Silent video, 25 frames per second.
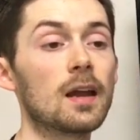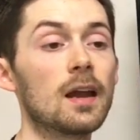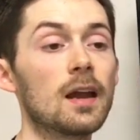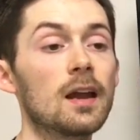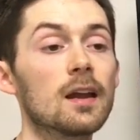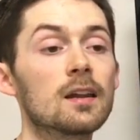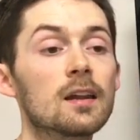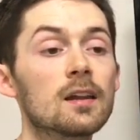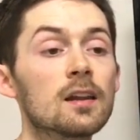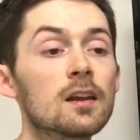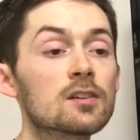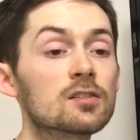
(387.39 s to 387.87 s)

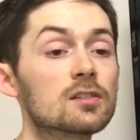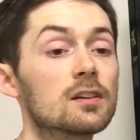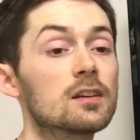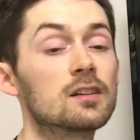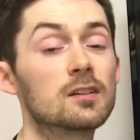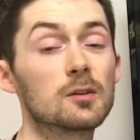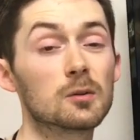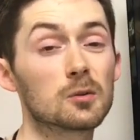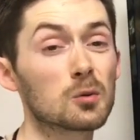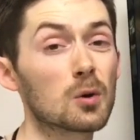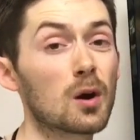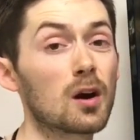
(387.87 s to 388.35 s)
And initially
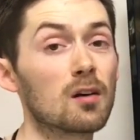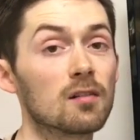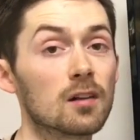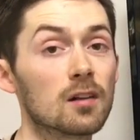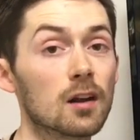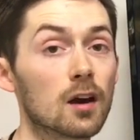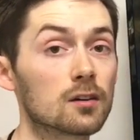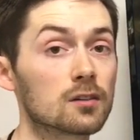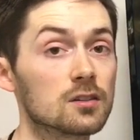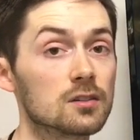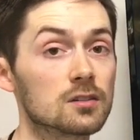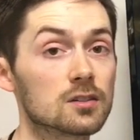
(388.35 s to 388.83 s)
she was quite
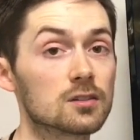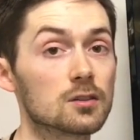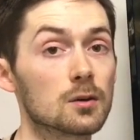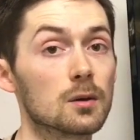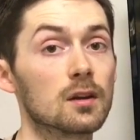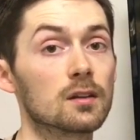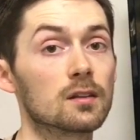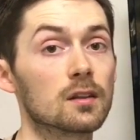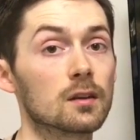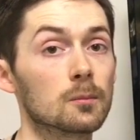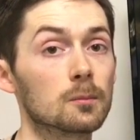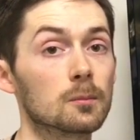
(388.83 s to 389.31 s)
reluctant to do
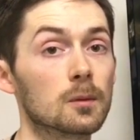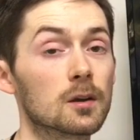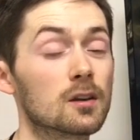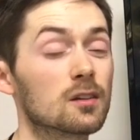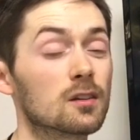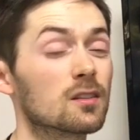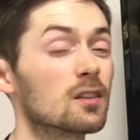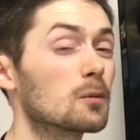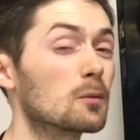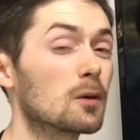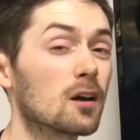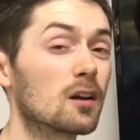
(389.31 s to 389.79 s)
anything
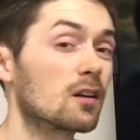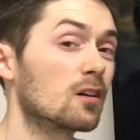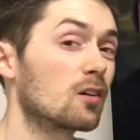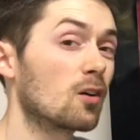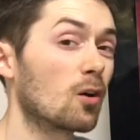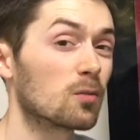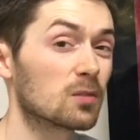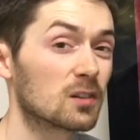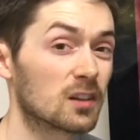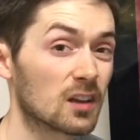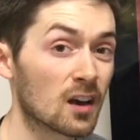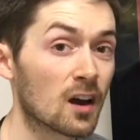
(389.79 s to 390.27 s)
because they weren't
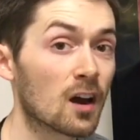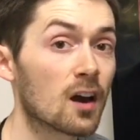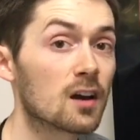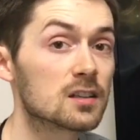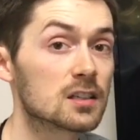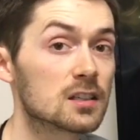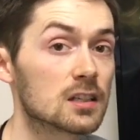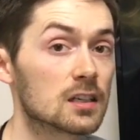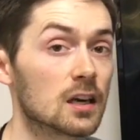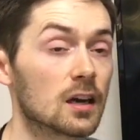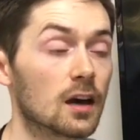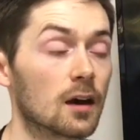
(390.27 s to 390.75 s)
obviously
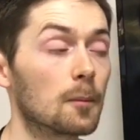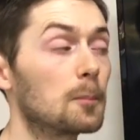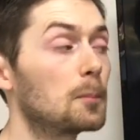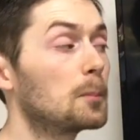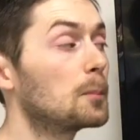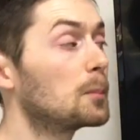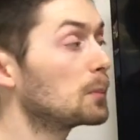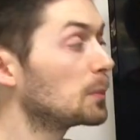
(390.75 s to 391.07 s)
hurting her,